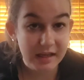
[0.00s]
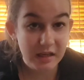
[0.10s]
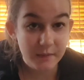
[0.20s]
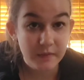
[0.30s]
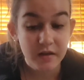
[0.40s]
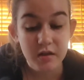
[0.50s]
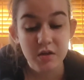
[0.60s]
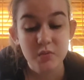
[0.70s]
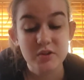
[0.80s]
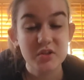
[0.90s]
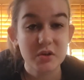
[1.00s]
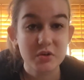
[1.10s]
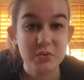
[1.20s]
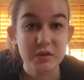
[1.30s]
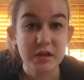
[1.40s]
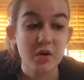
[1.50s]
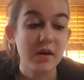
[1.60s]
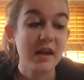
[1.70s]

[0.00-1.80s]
it, which is also really annoying.